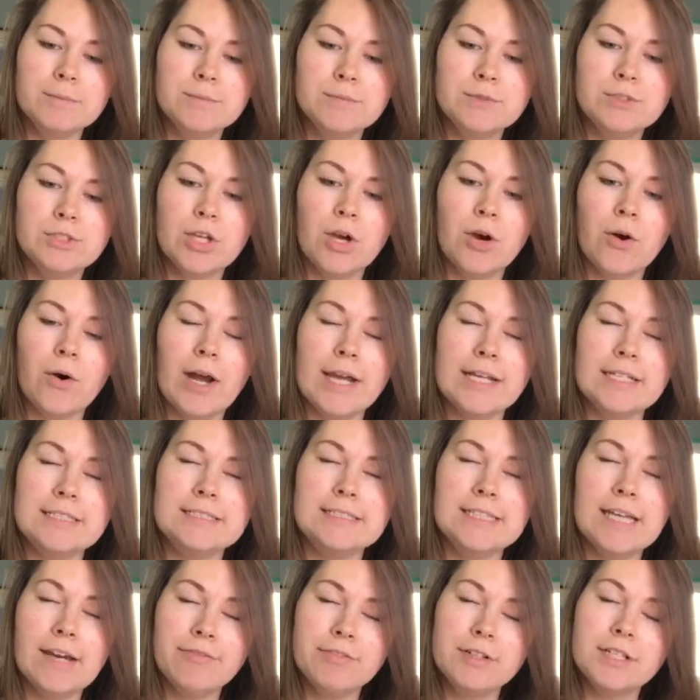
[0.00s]
So I
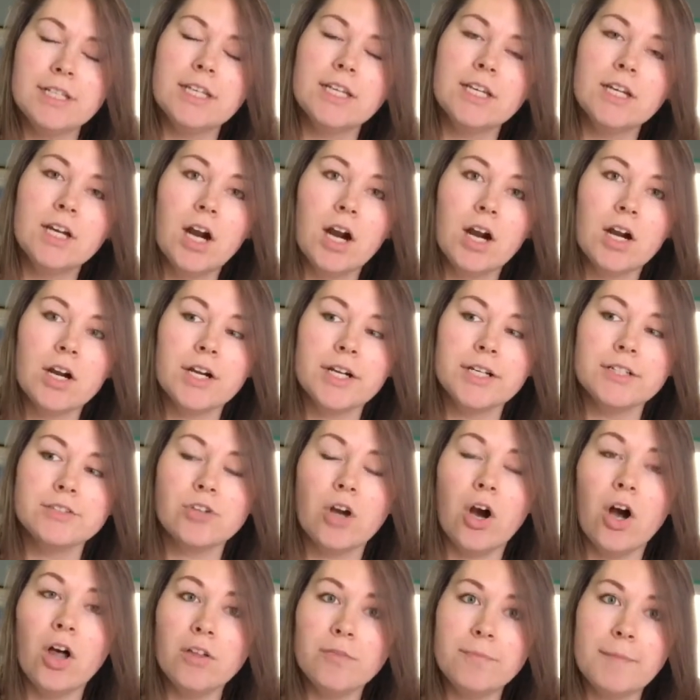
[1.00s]
definitely encourage
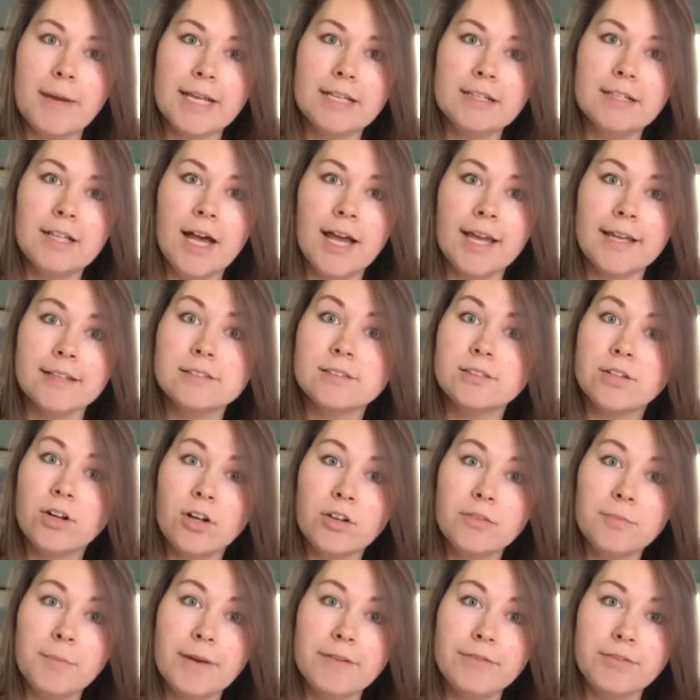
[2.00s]
all of my clients and
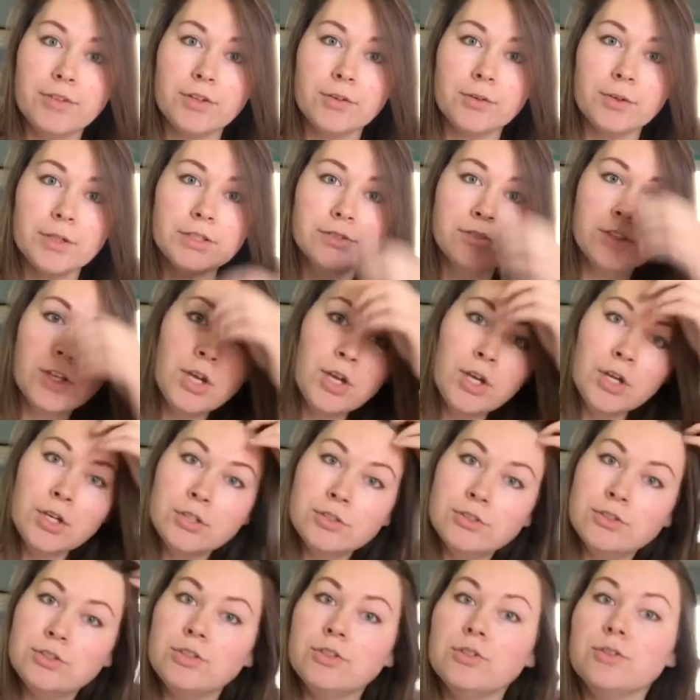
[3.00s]
all of my viewers
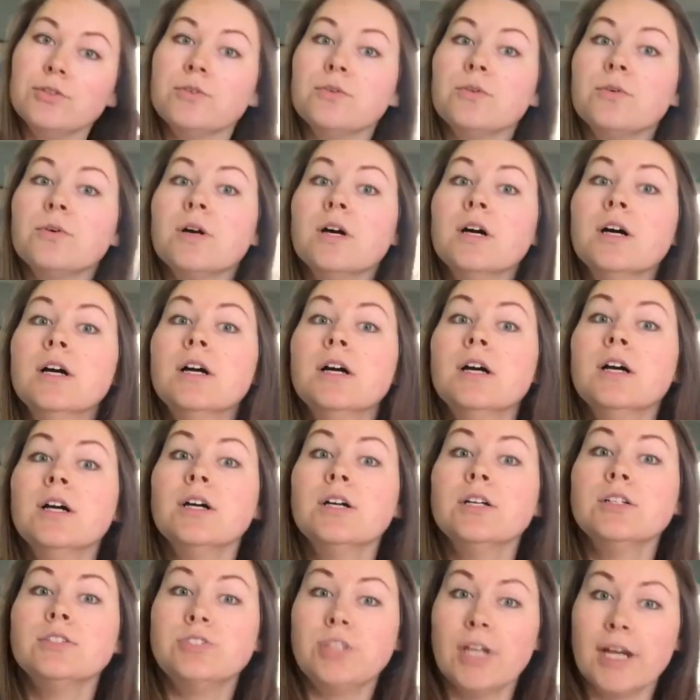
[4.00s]
to
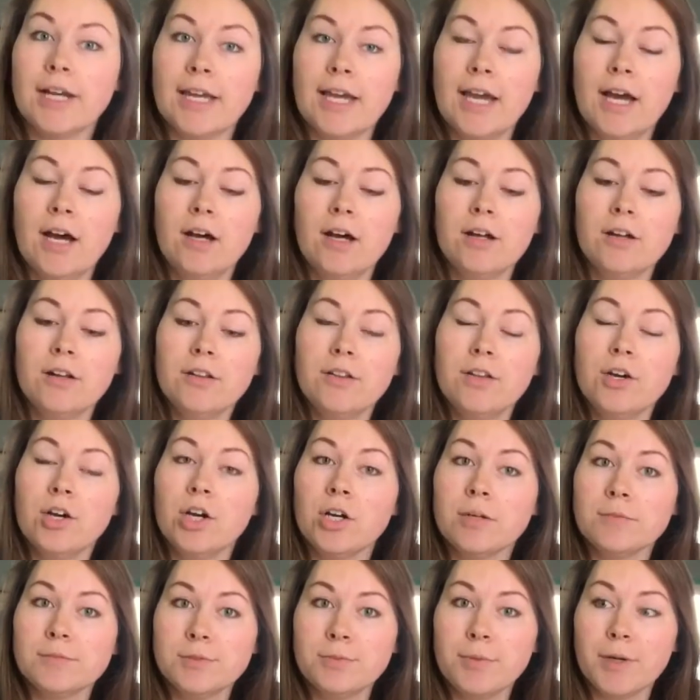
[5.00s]
check out the
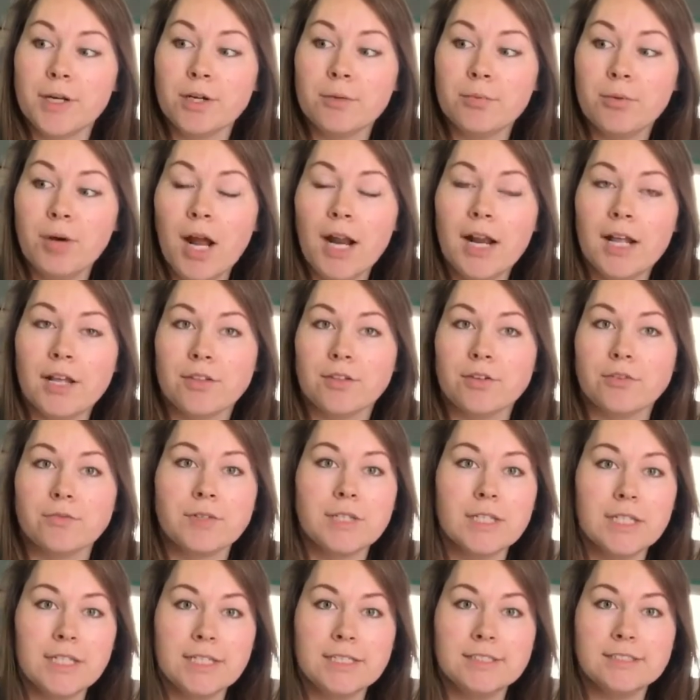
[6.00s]
Herm Springer product. They're
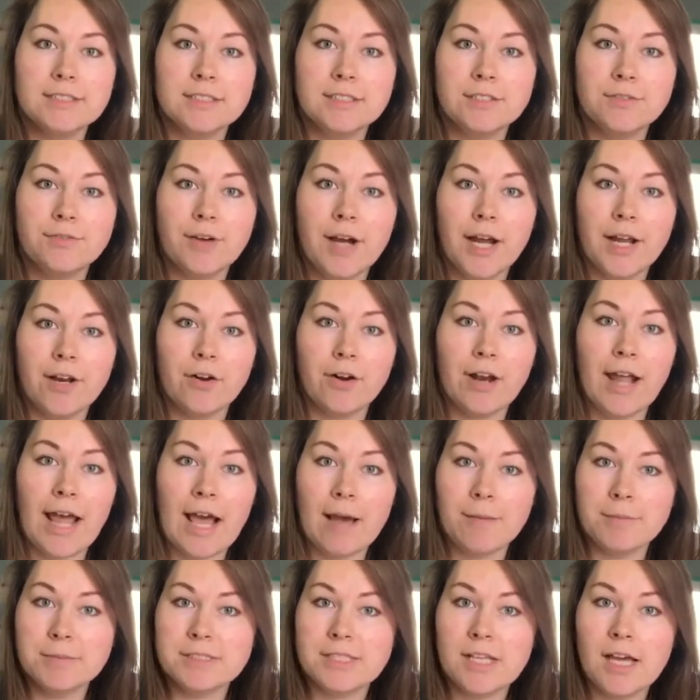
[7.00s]
really easy to find on
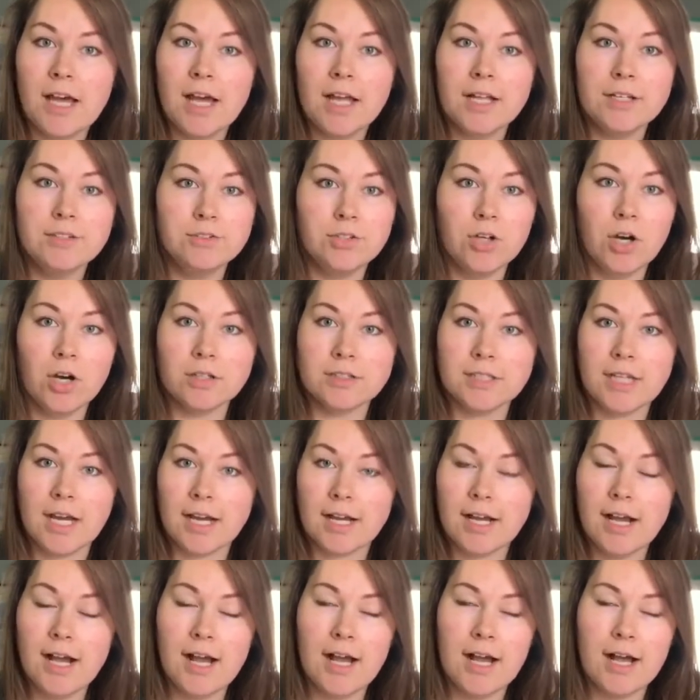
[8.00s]
Amazon,
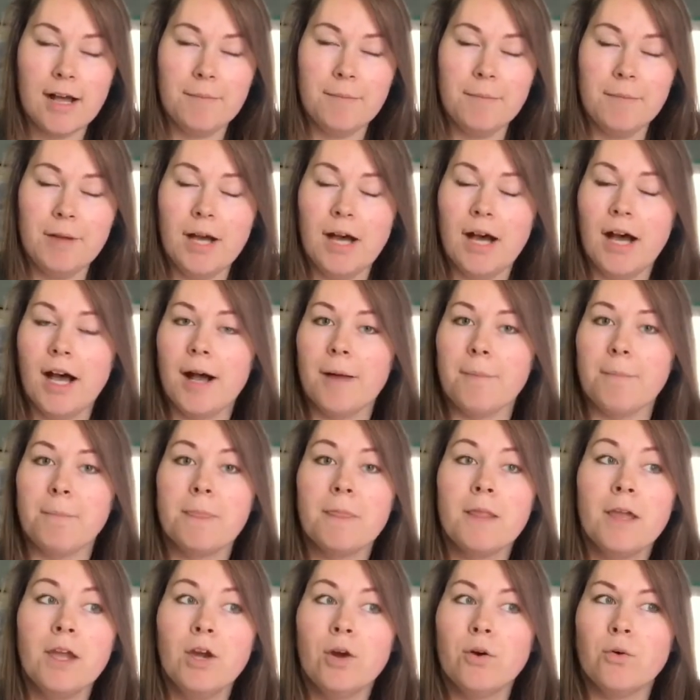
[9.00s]
dog.com,
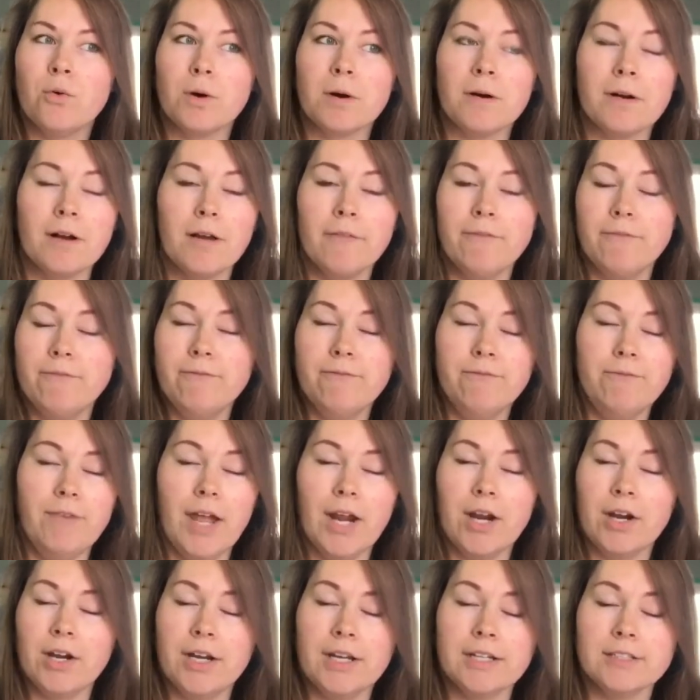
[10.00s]
or
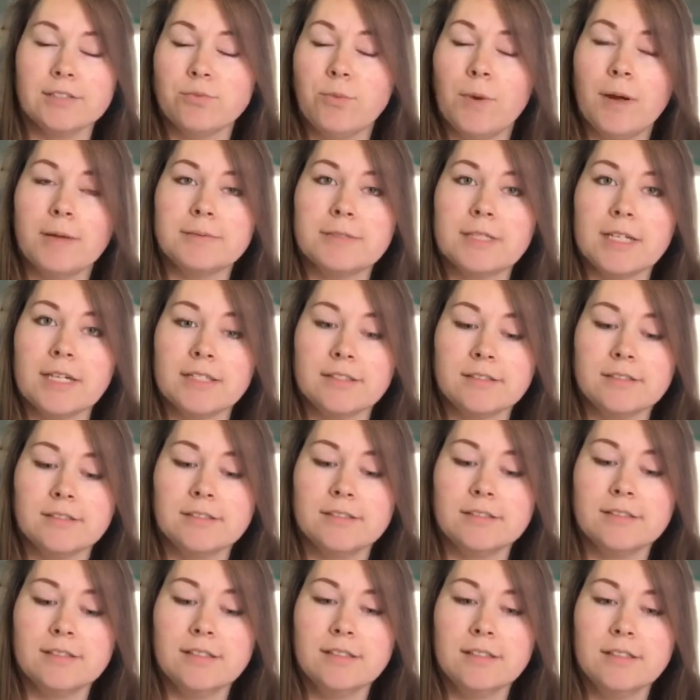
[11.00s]
various
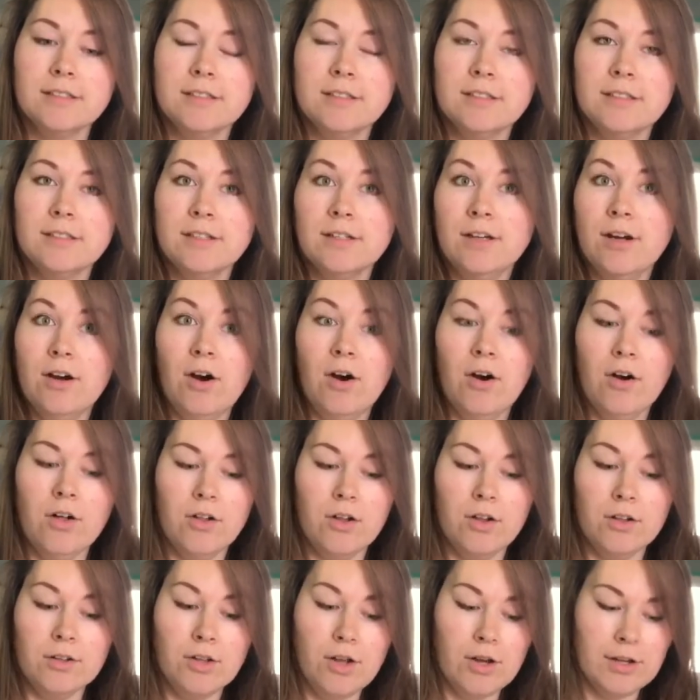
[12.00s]
websites
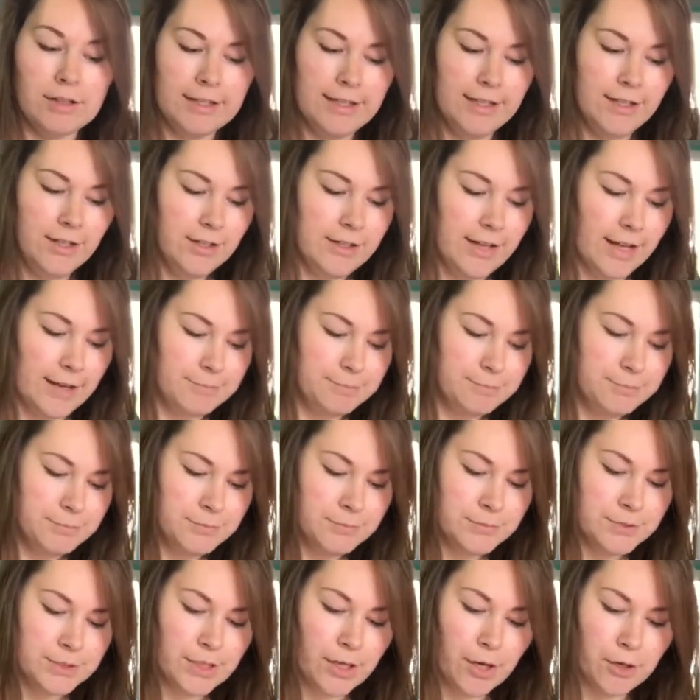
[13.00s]
all along the internet.
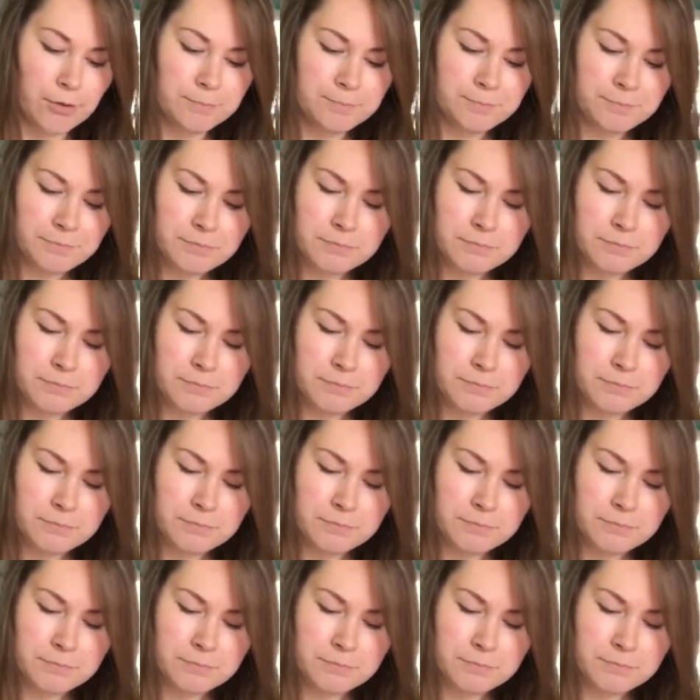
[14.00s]
So